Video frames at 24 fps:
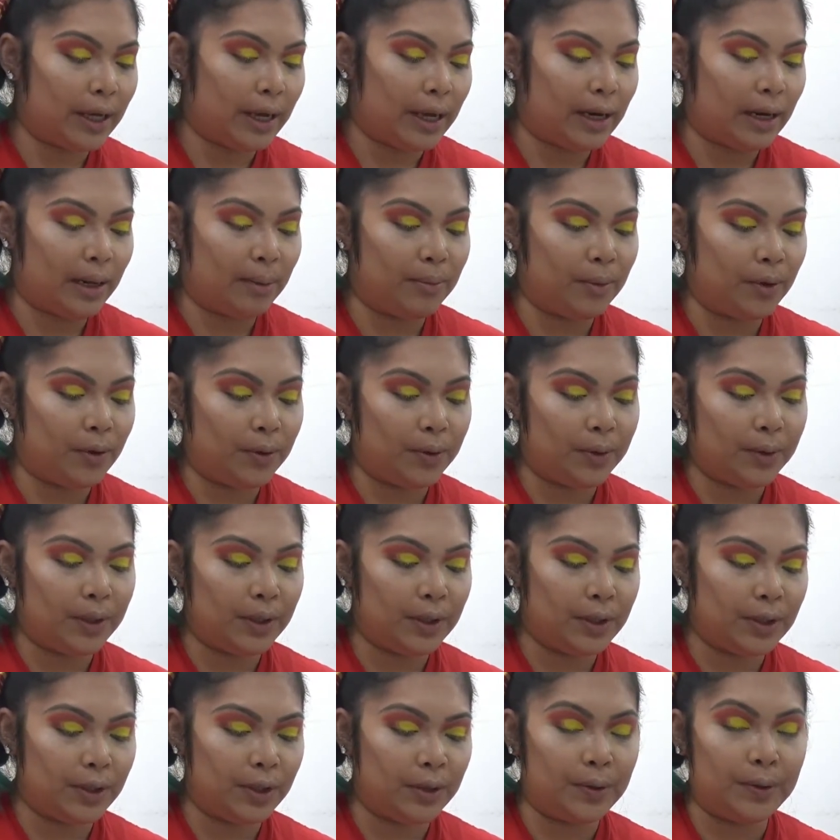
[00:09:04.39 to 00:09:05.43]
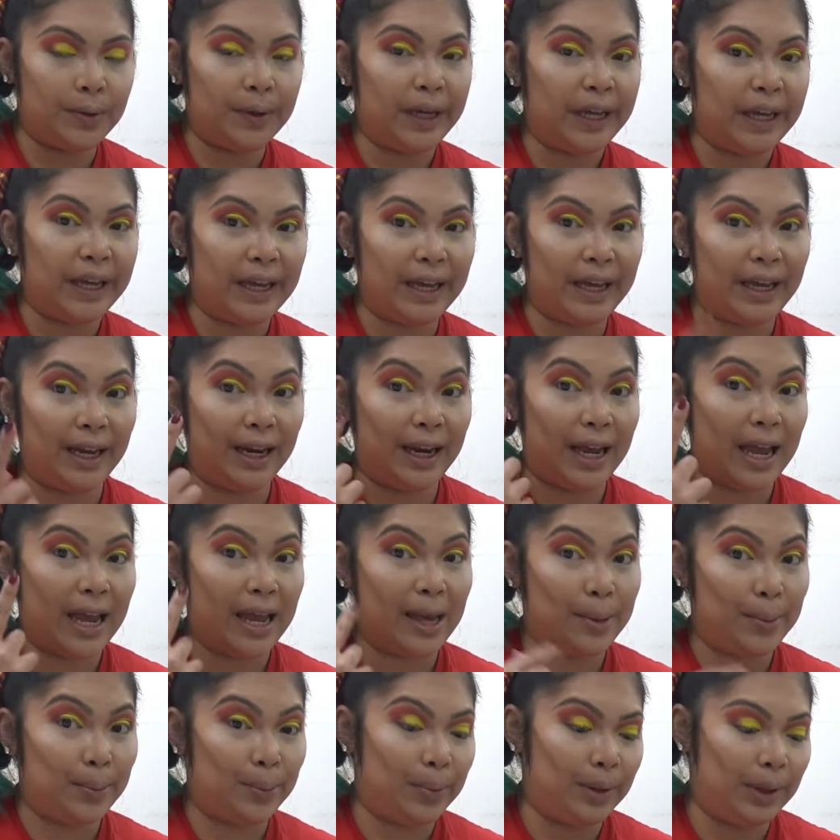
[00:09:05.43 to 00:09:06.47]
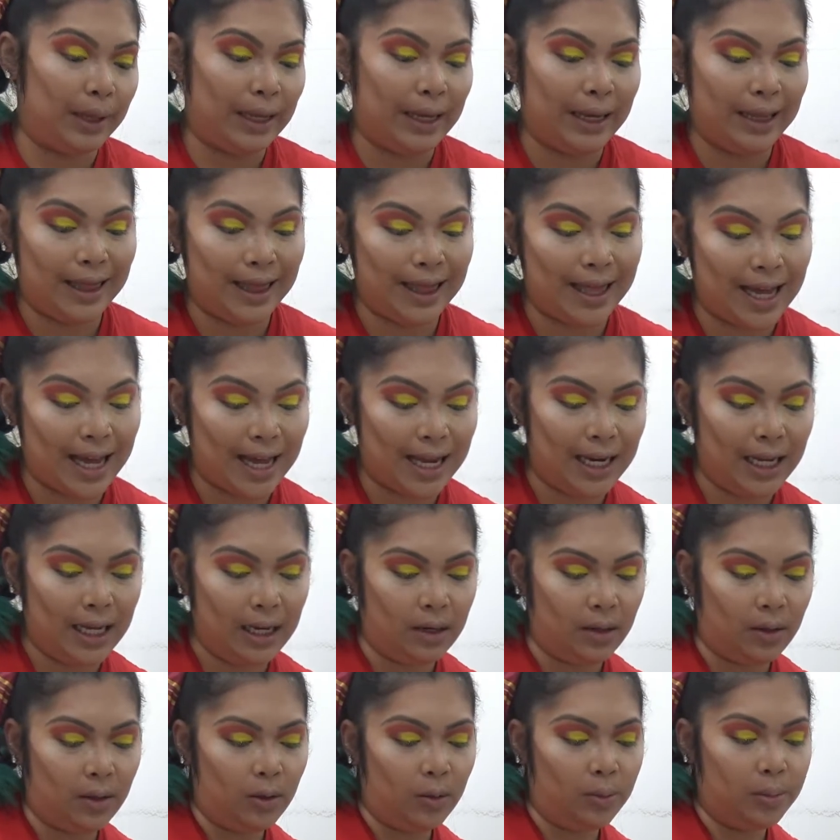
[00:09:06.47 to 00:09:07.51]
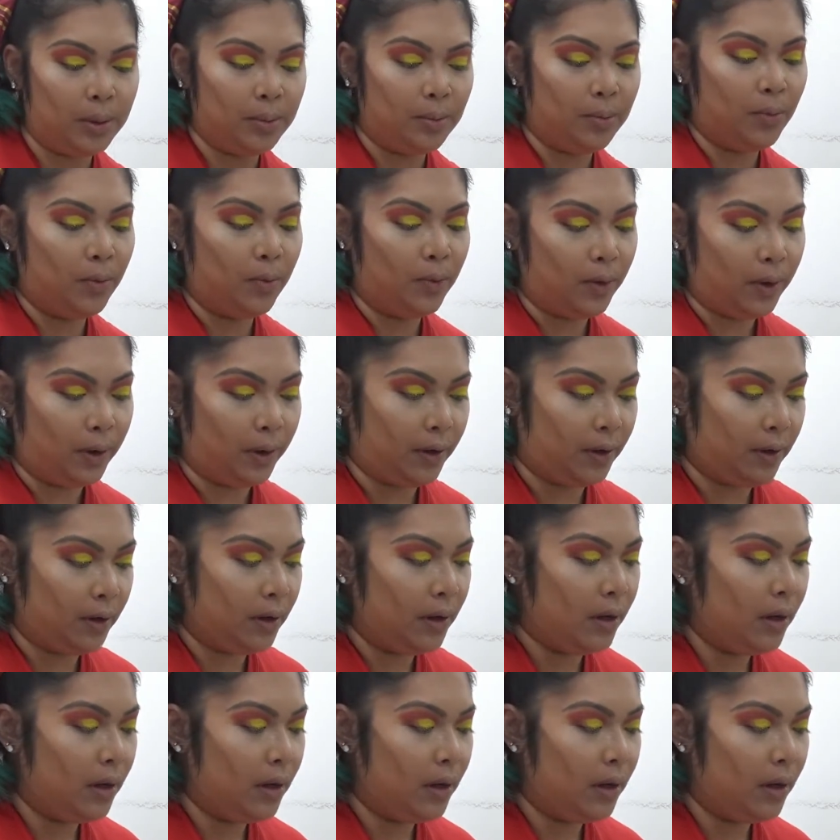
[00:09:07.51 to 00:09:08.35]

and I'm going to go ahead and blend that in a little bit more